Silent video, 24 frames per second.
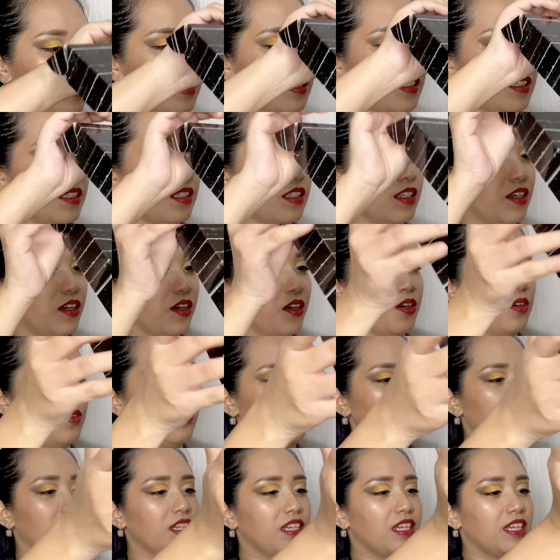So
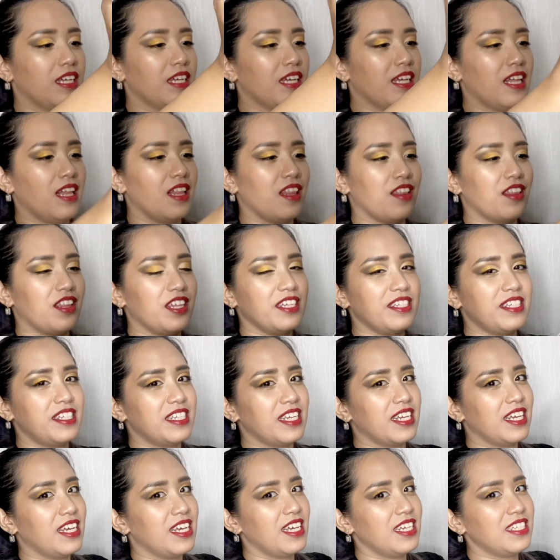this
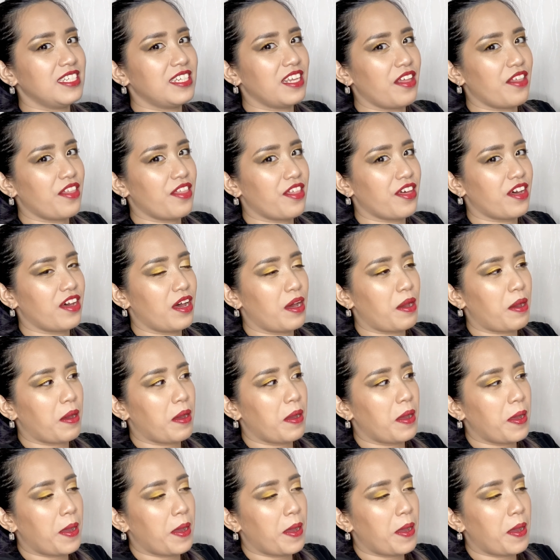is the